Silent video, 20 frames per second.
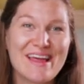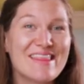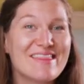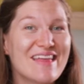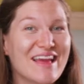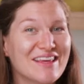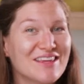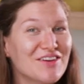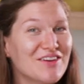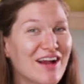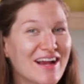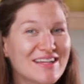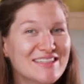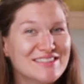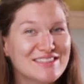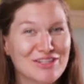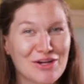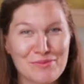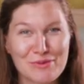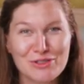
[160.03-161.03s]
Thank you guys
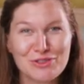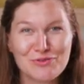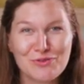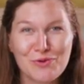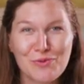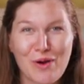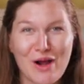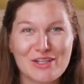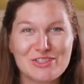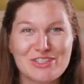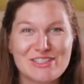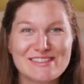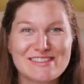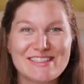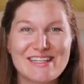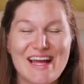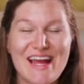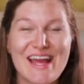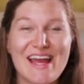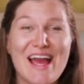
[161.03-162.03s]
so much for watching
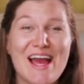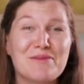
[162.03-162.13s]
today